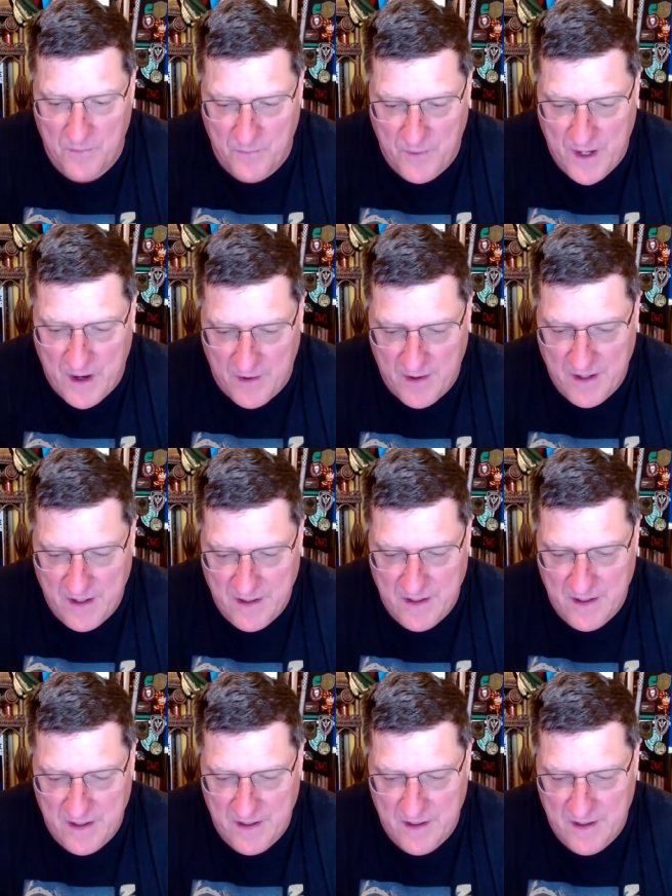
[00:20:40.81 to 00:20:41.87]
we are
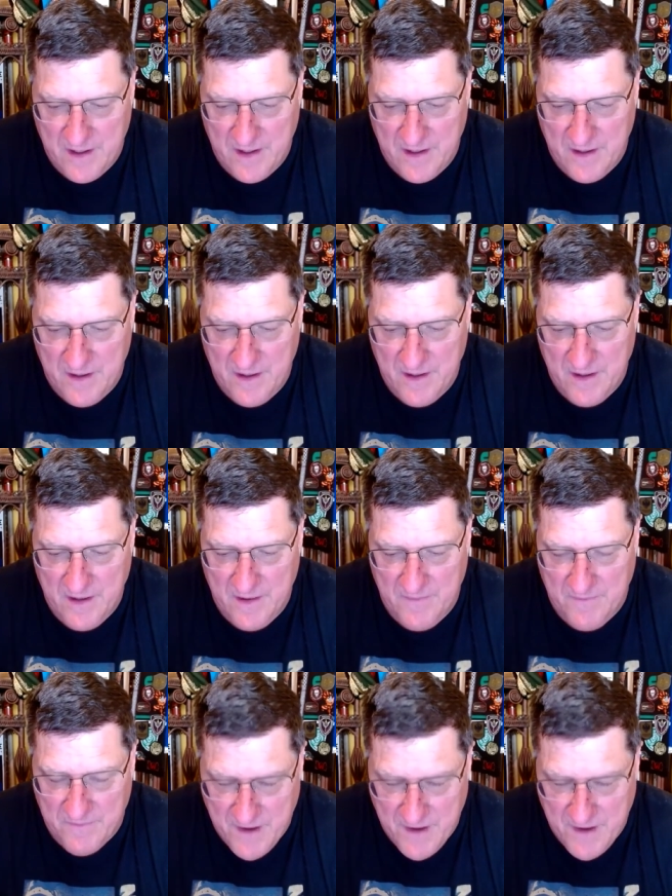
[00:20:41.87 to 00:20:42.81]
in a, uh, uh,